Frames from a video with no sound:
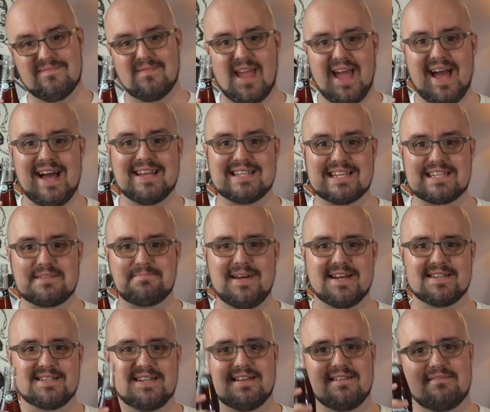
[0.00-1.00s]
As
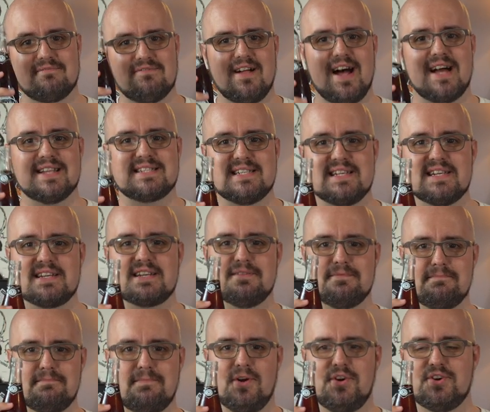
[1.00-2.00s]
expected, classic
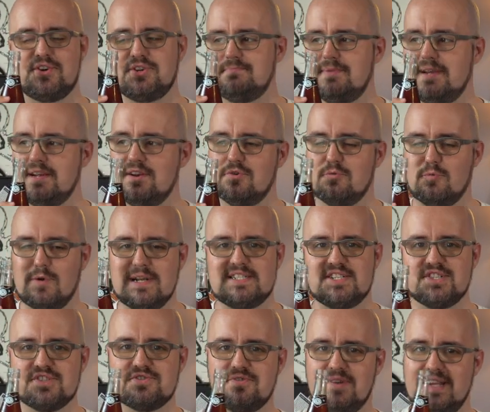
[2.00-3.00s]
birch beer,
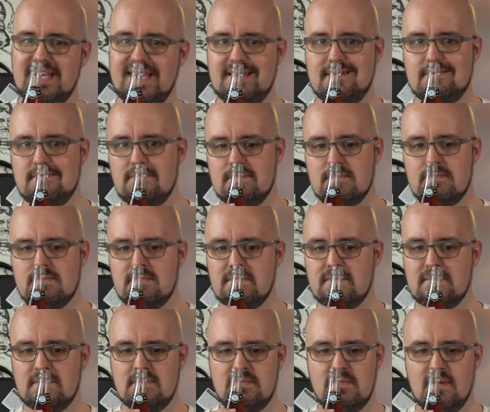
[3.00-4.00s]
wintergreen
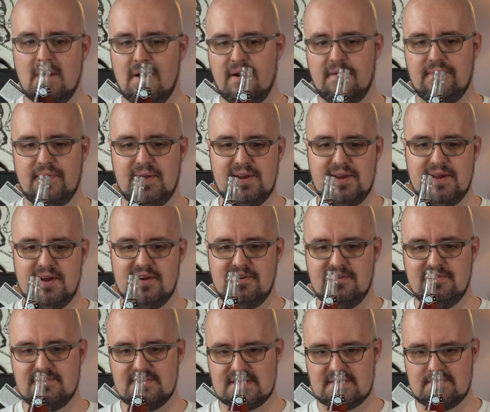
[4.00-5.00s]
on the
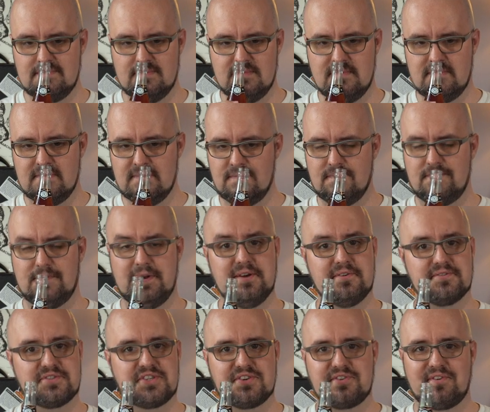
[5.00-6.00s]
nose,
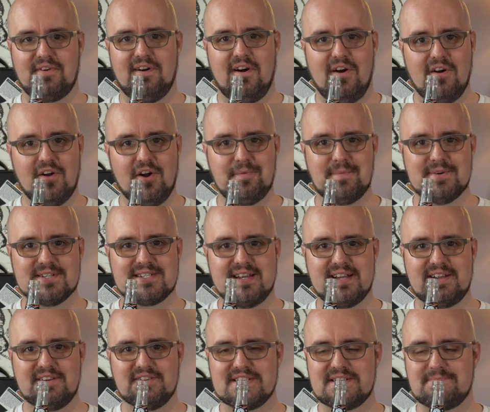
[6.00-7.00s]
real strong, almost
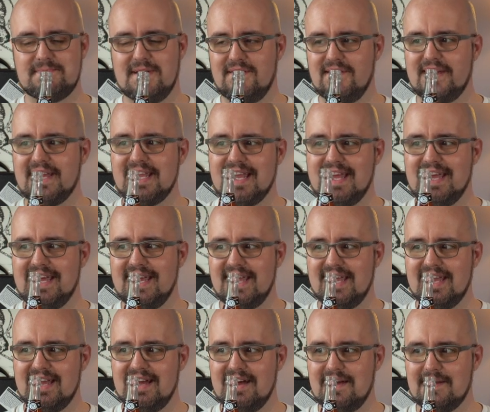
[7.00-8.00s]
like you're smelling
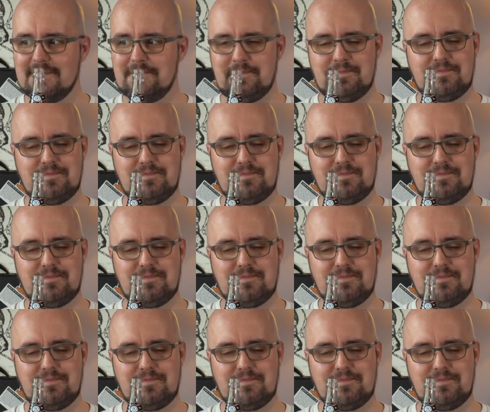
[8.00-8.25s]
a